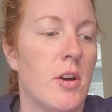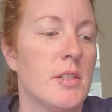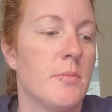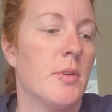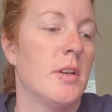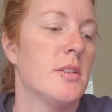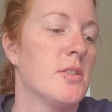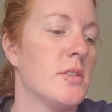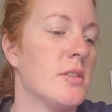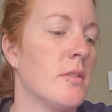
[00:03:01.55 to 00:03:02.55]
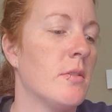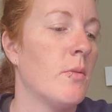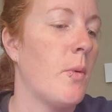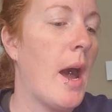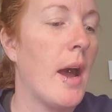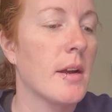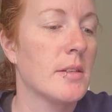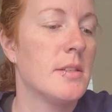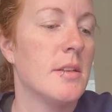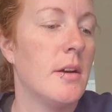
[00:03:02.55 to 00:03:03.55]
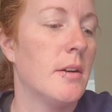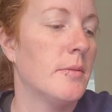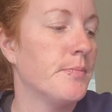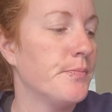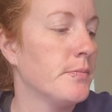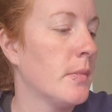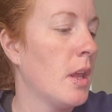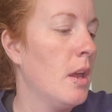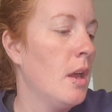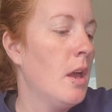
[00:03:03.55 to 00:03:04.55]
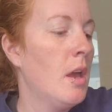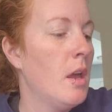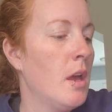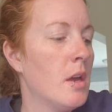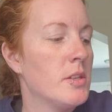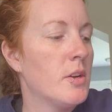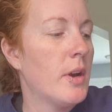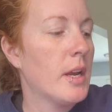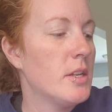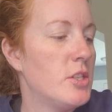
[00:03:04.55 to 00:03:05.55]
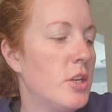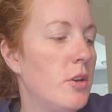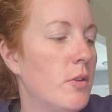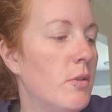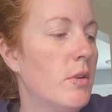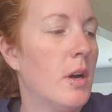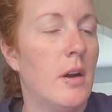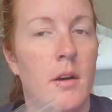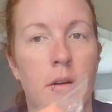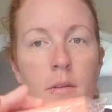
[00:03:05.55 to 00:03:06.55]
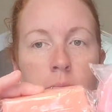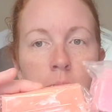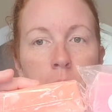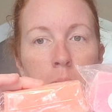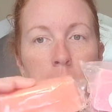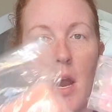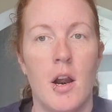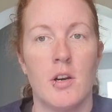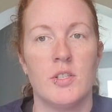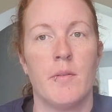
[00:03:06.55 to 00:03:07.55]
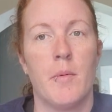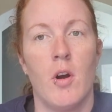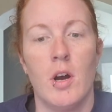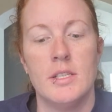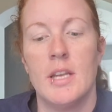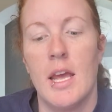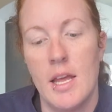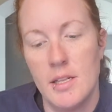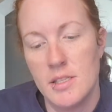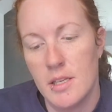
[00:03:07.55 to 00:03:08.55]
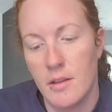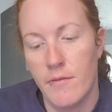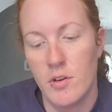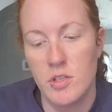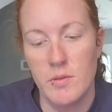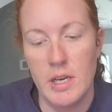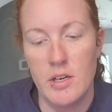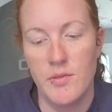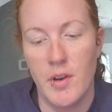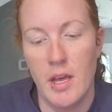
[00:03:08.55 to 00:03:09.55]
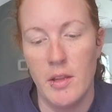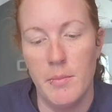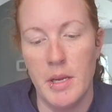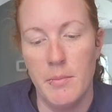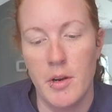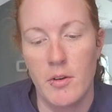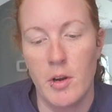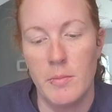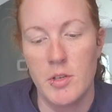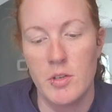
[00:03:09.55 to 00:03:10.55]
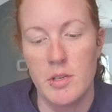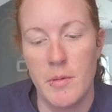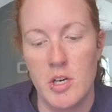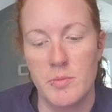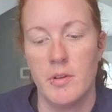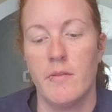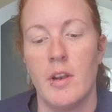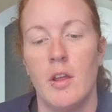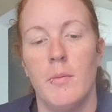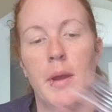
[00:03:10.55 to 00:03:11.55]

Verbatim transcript: awesome when it's waxed. So, so I got two bars from Rods and Ends. And the first one here is vanilla bean, buttercream, toasted marshmallow, and vanilla